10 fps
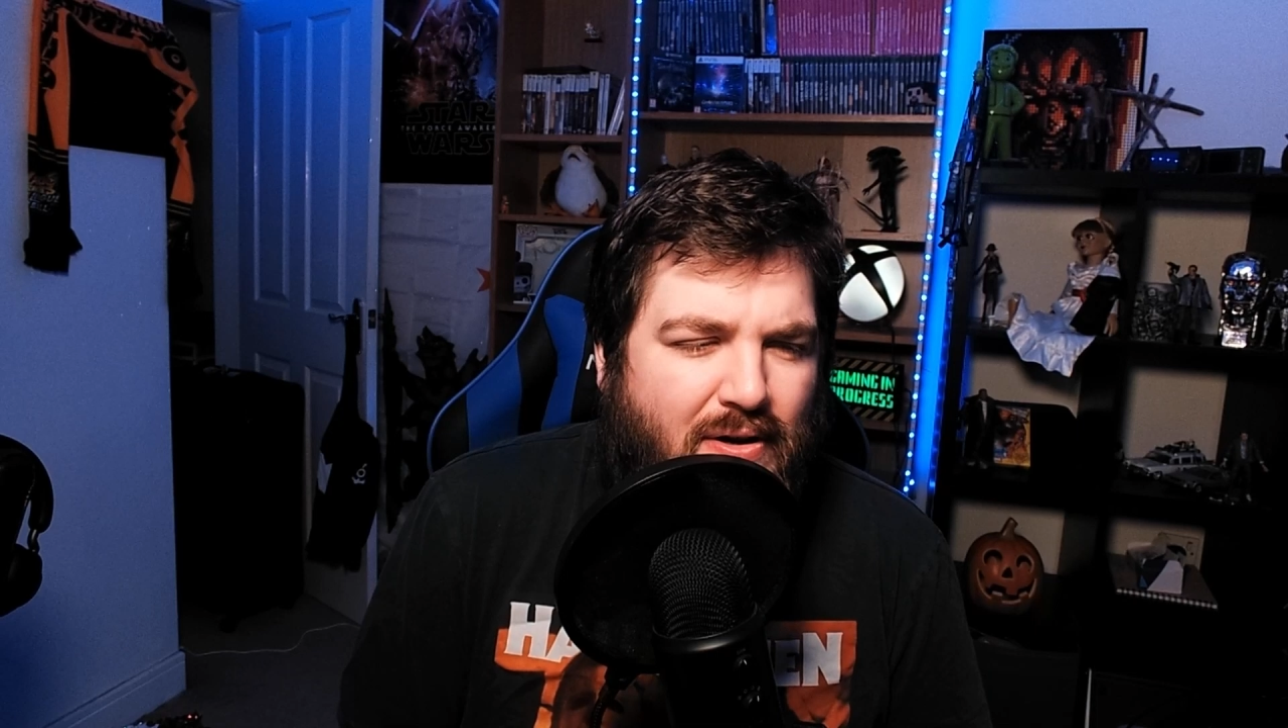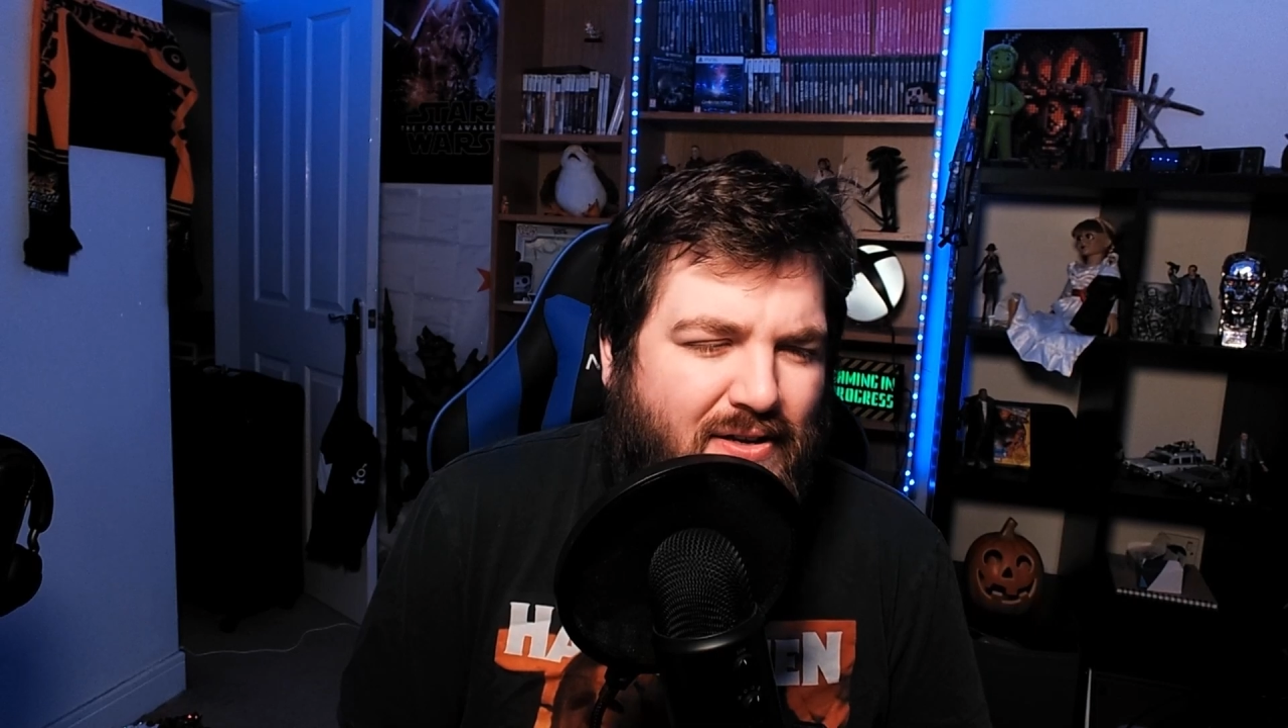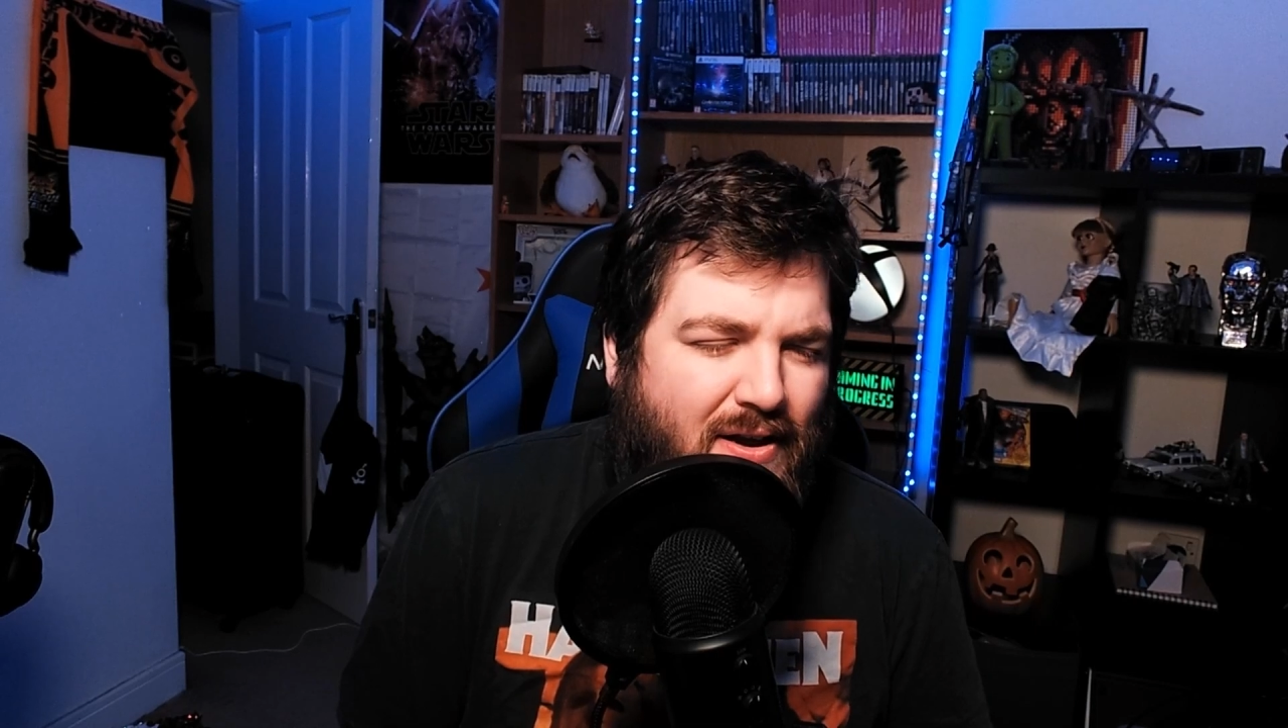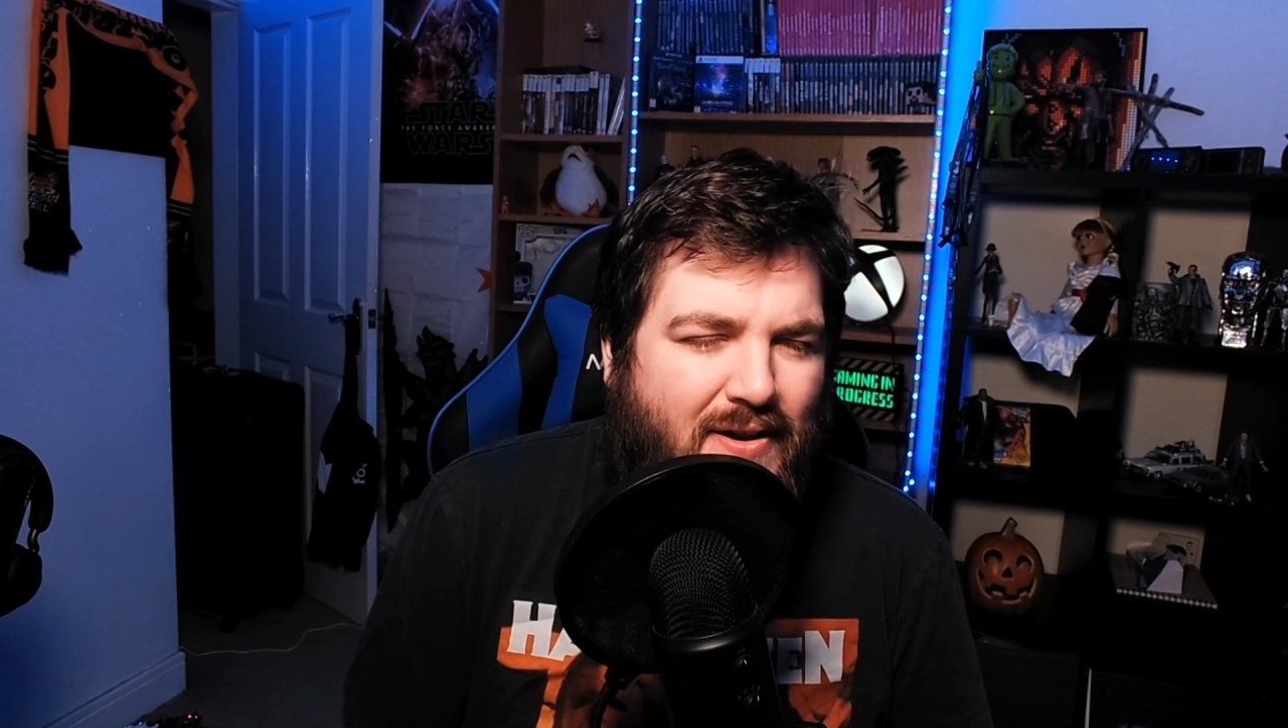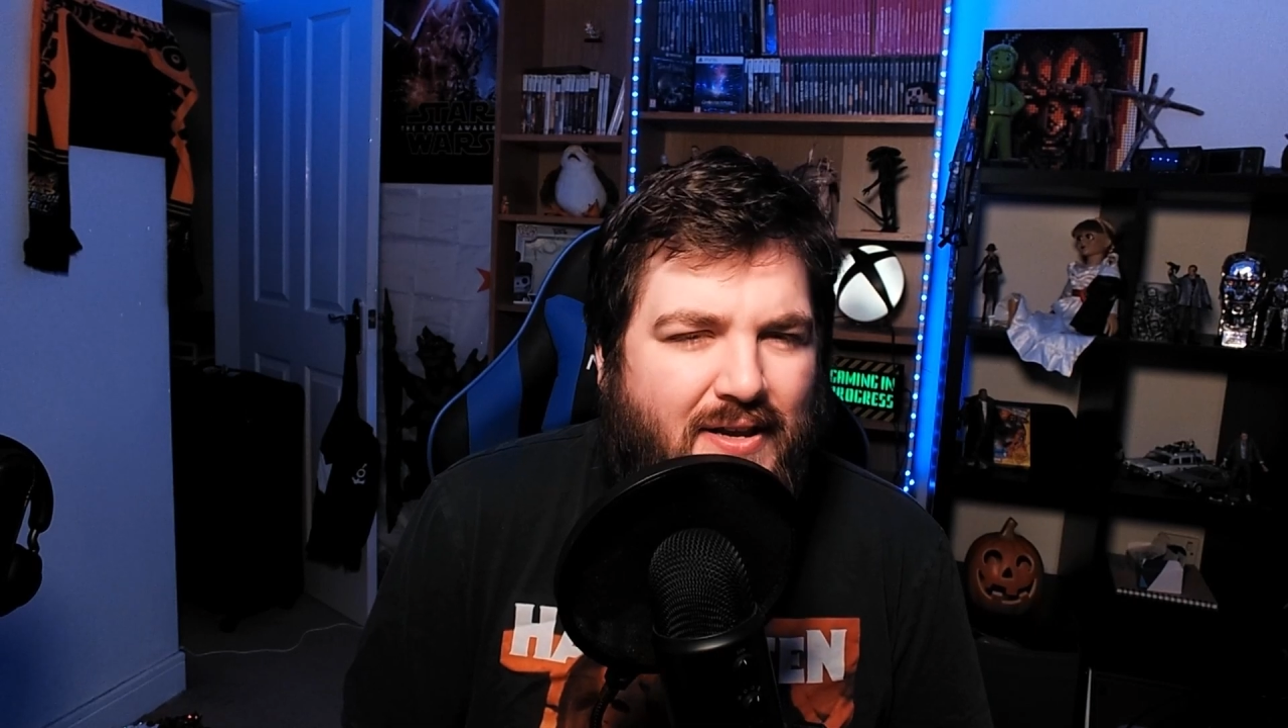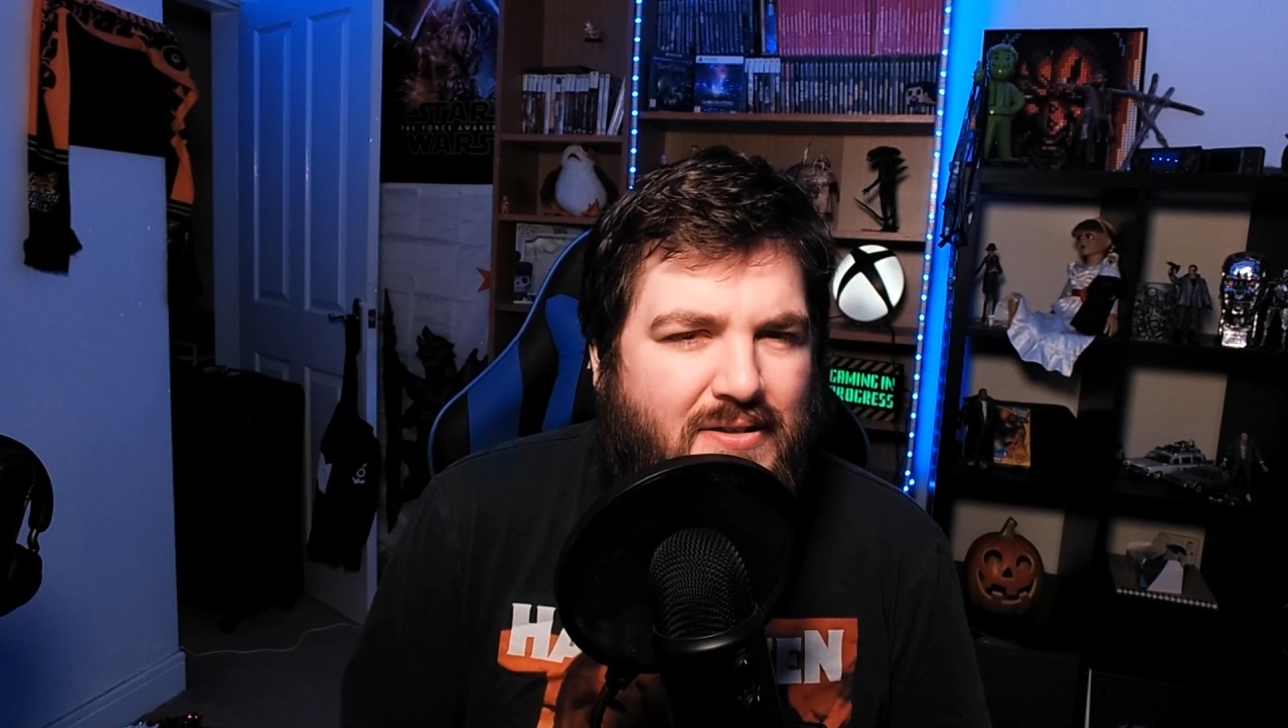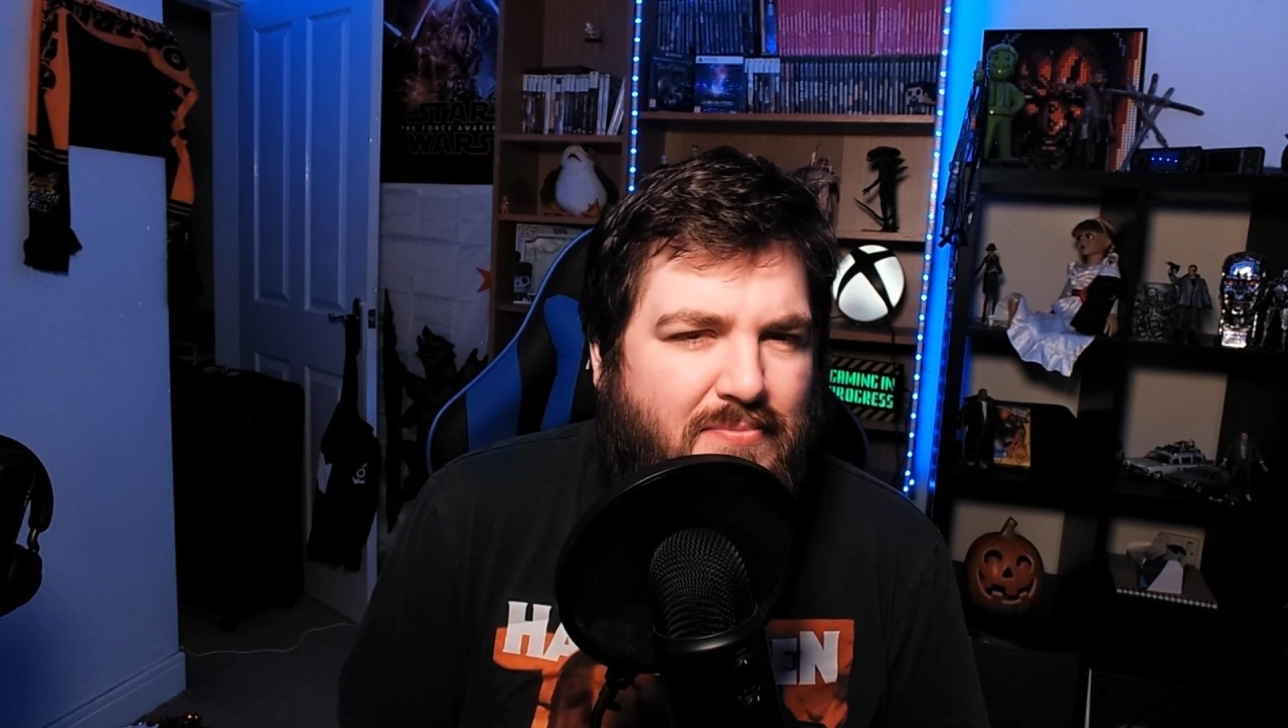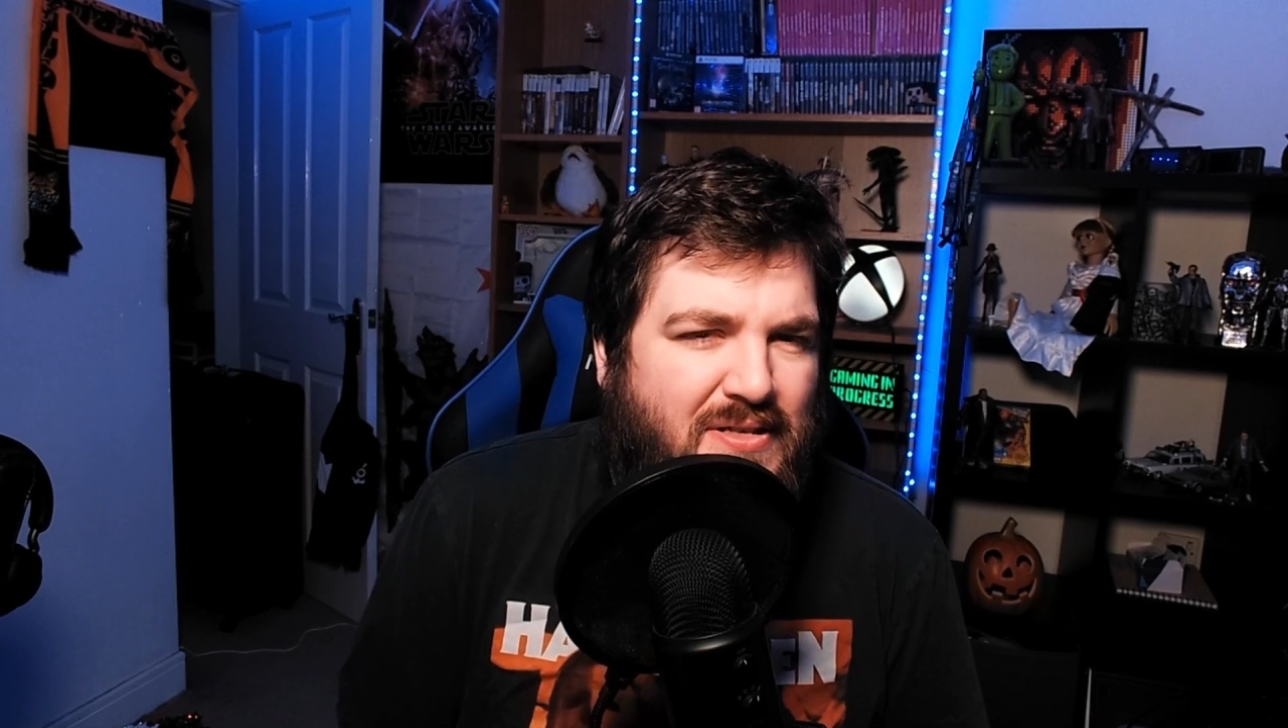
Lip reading: and it kind of gives